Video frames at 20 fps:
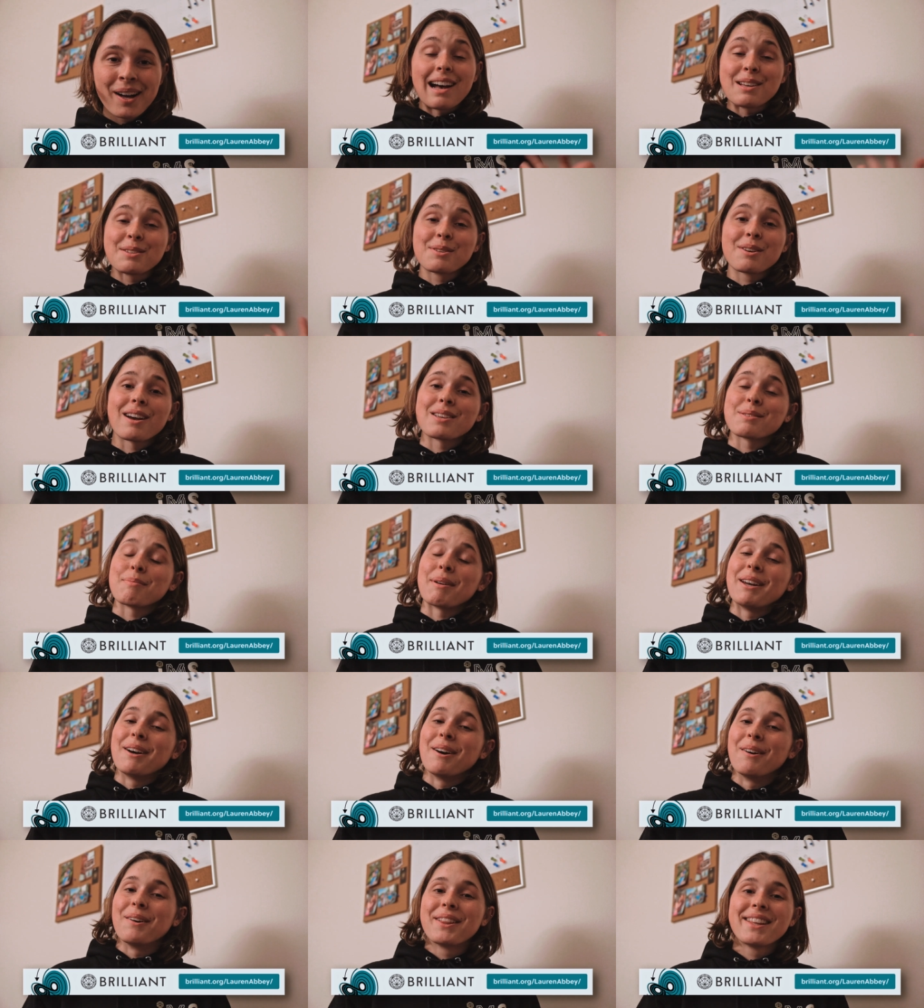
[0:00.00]
As you guys may
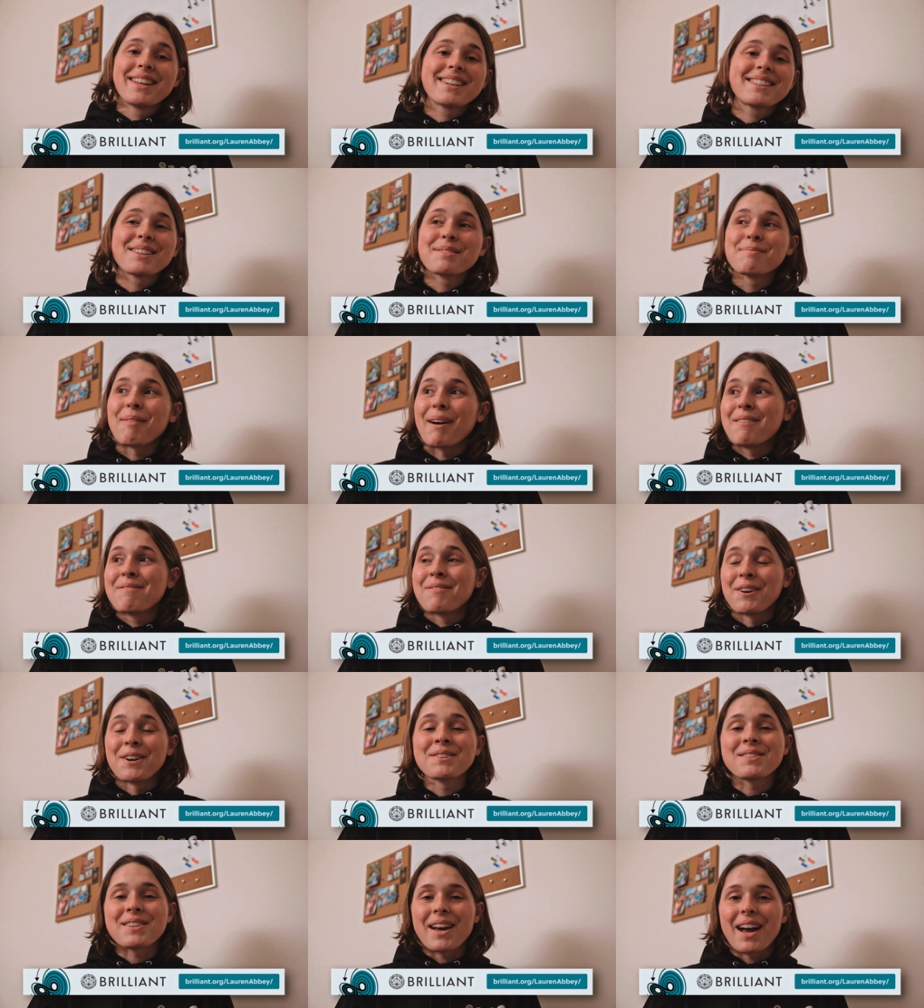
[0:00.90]
know, this is my
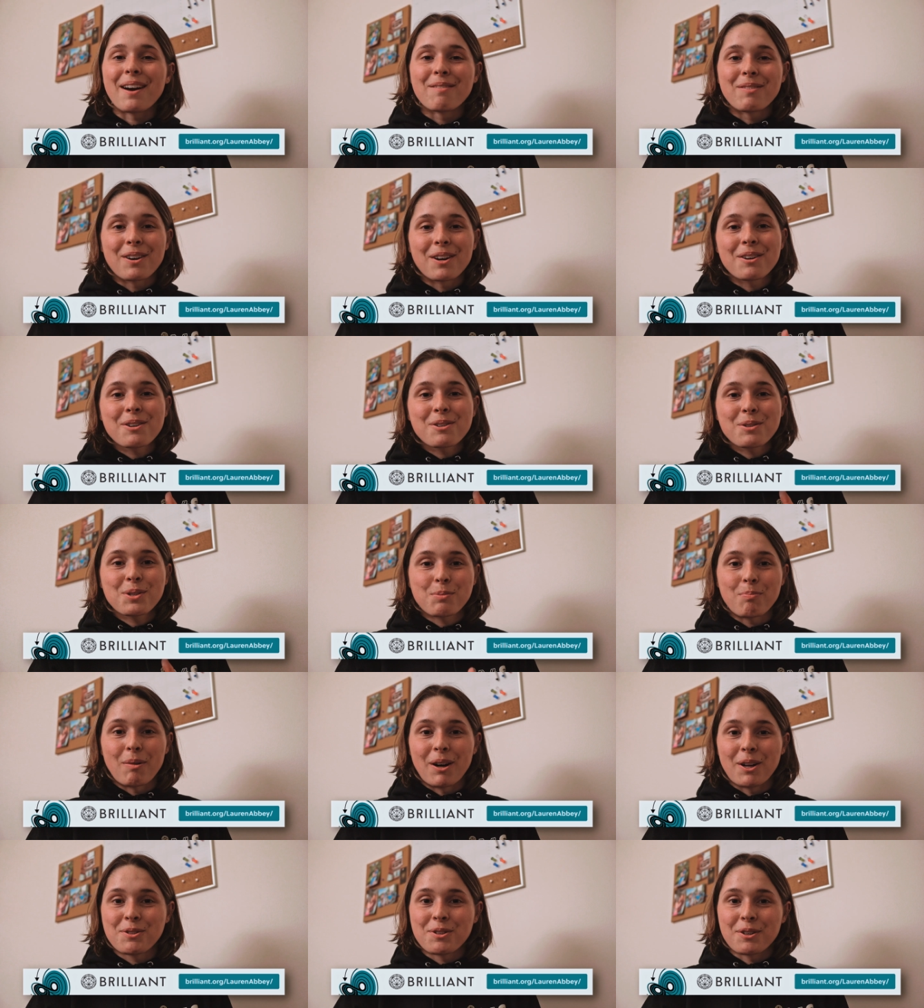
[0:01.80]
first ever
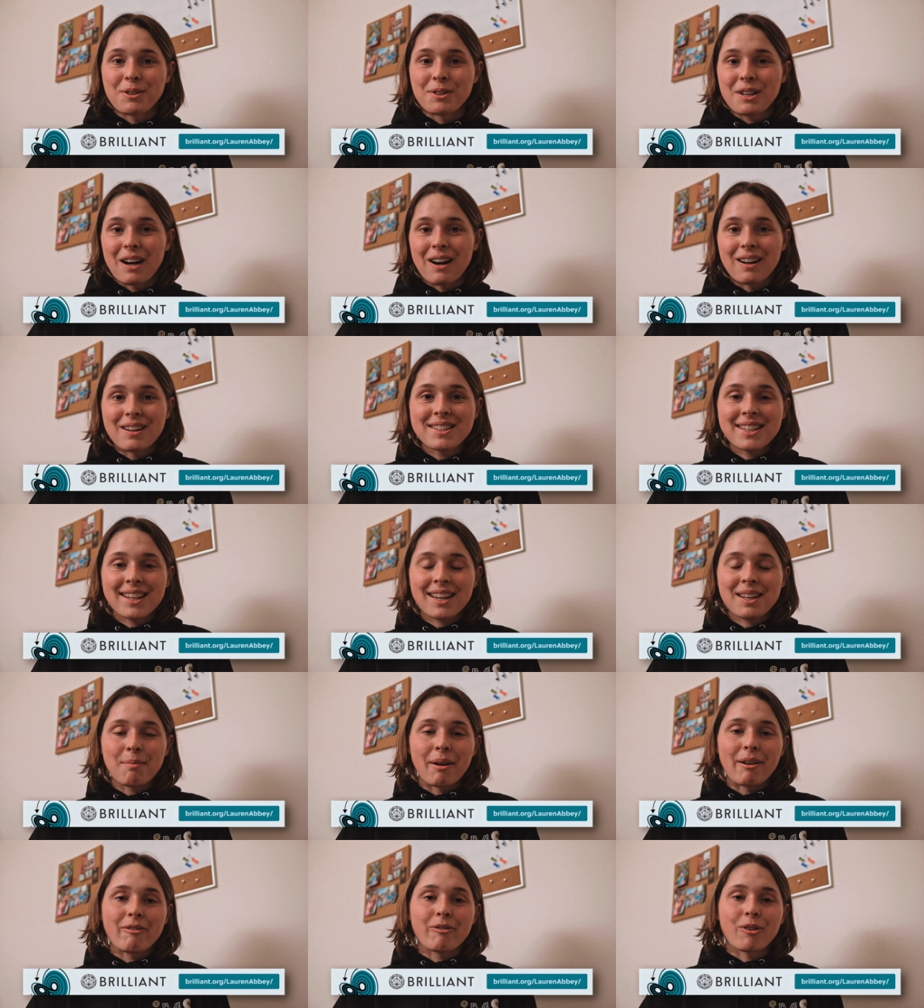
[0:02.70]
sponsored
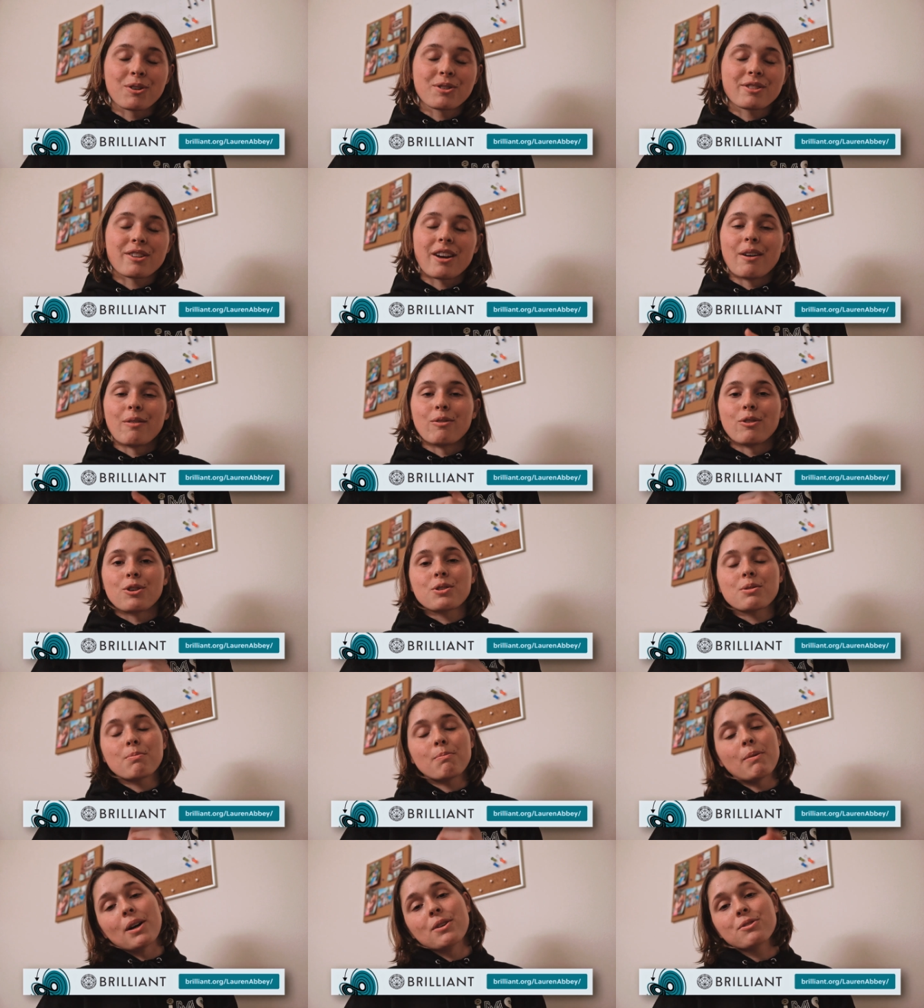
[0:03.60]
content, my first ever
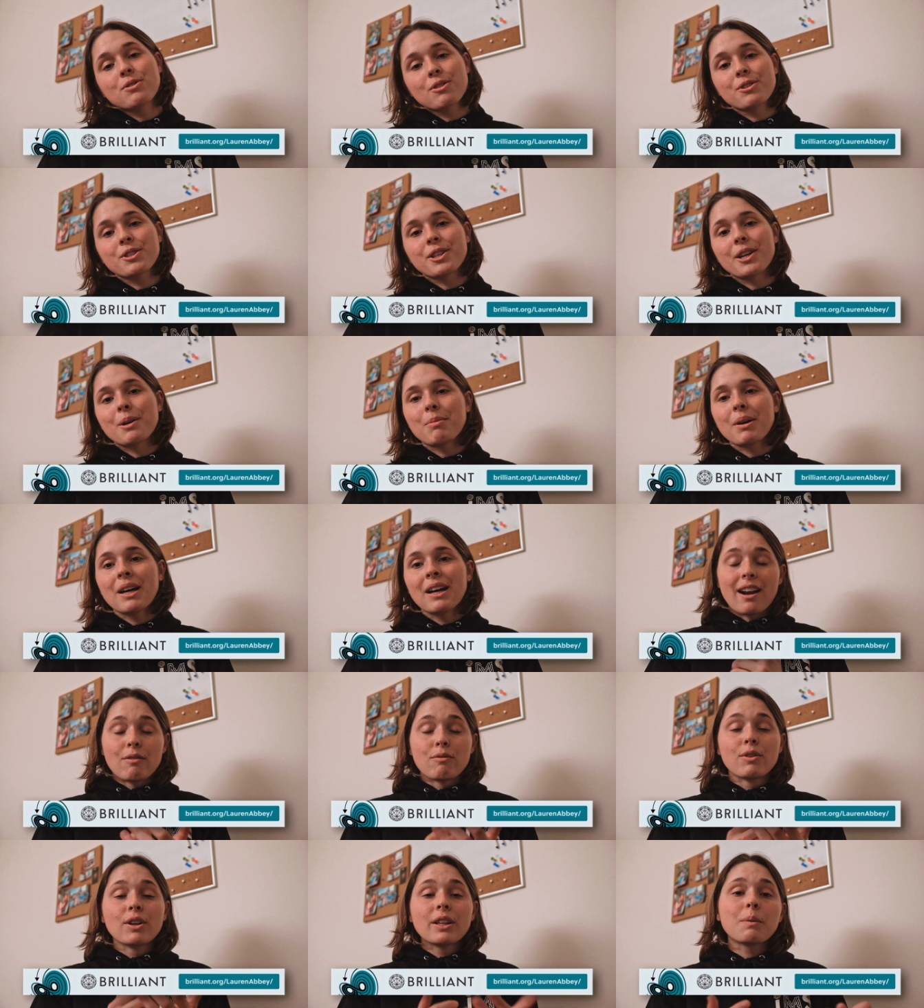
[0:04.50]
sponsorship, and I
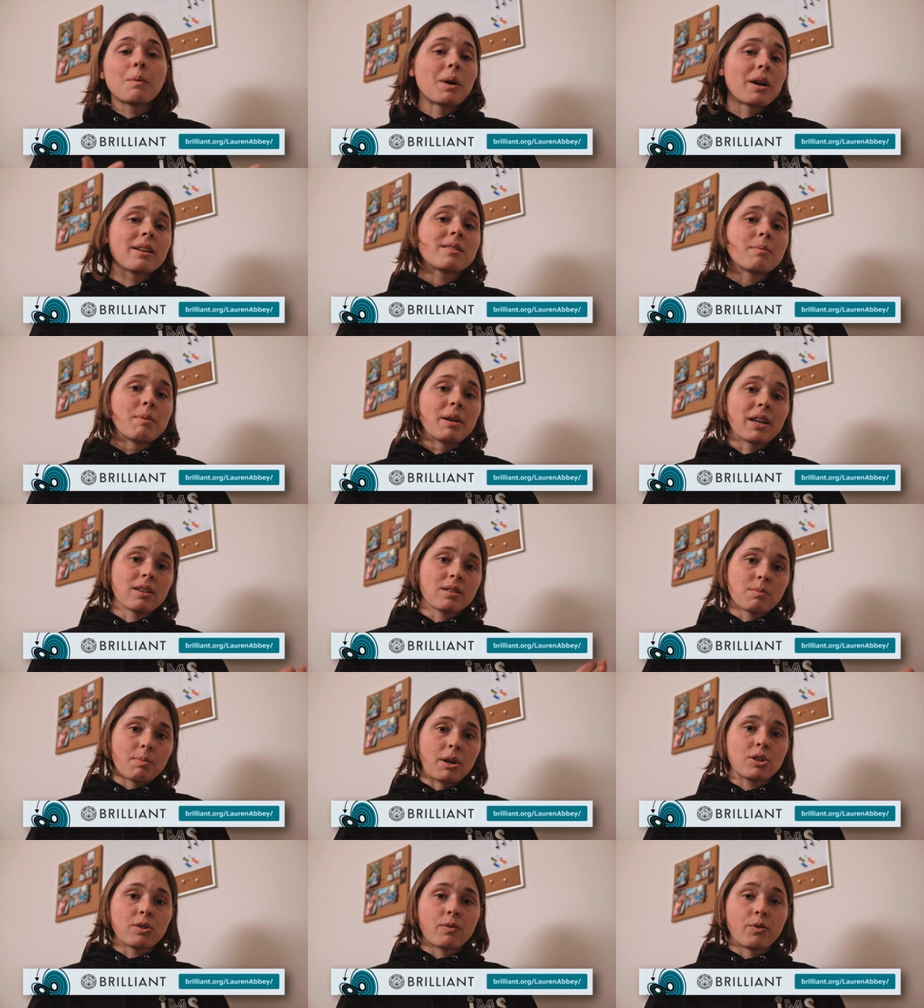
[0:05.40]
really wanted to make it
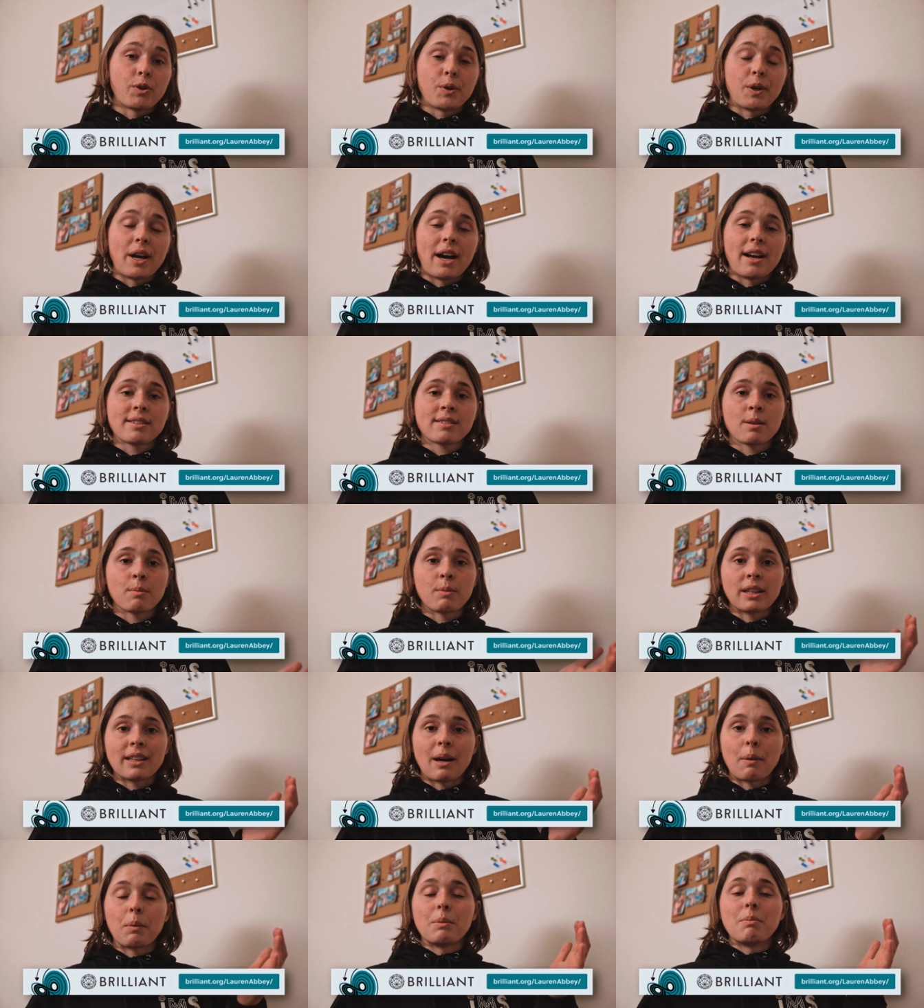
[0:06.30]
special for you guys,
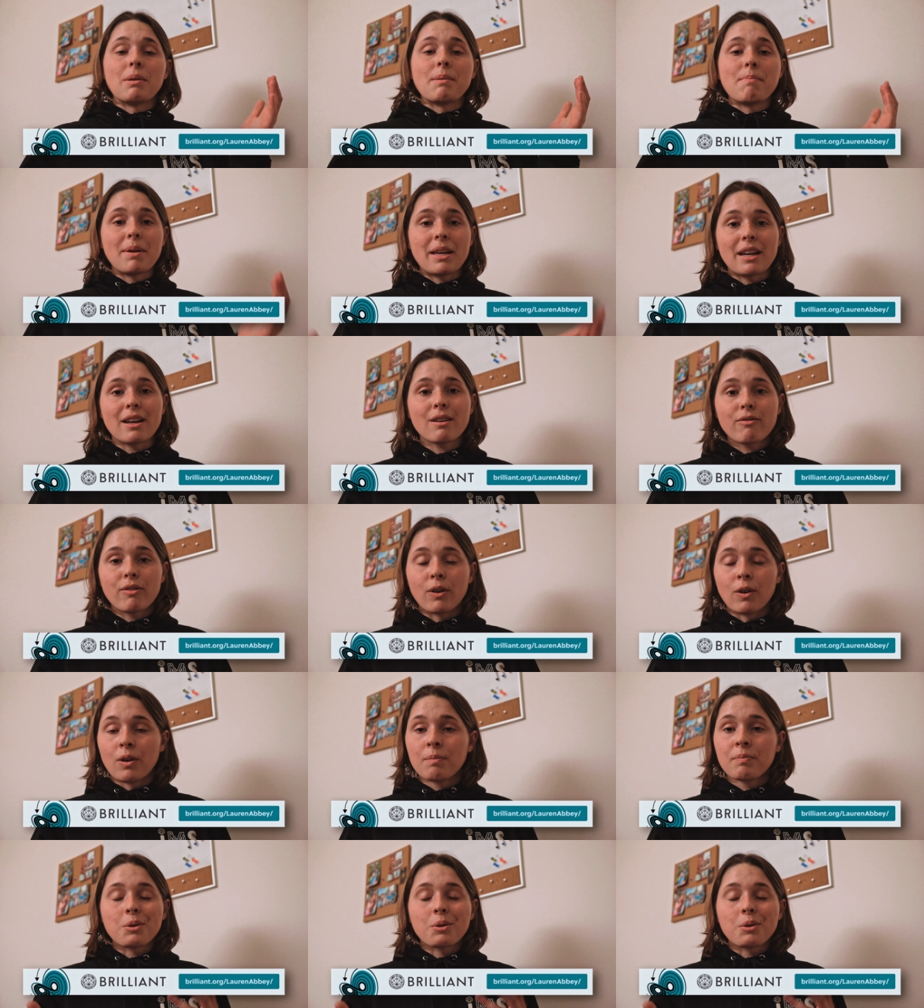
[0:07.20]
something that would be meaningful.